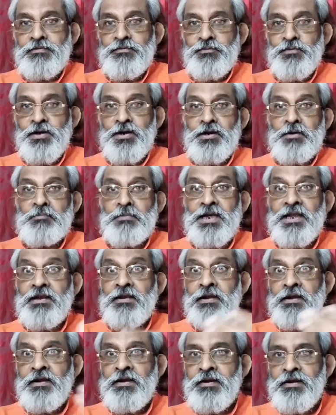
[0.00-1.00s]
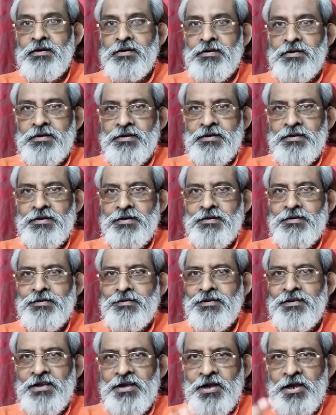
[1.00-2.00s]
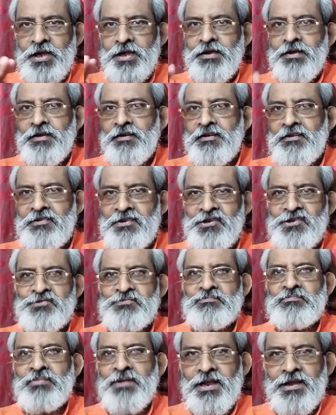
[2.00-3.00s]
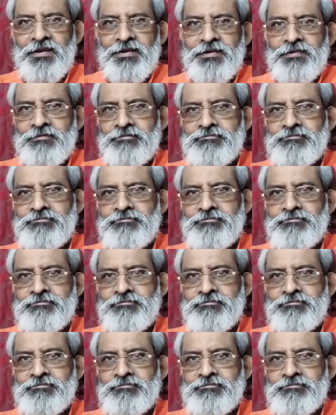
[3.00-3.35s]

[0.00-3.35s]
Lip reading: will remain hidden in the spring,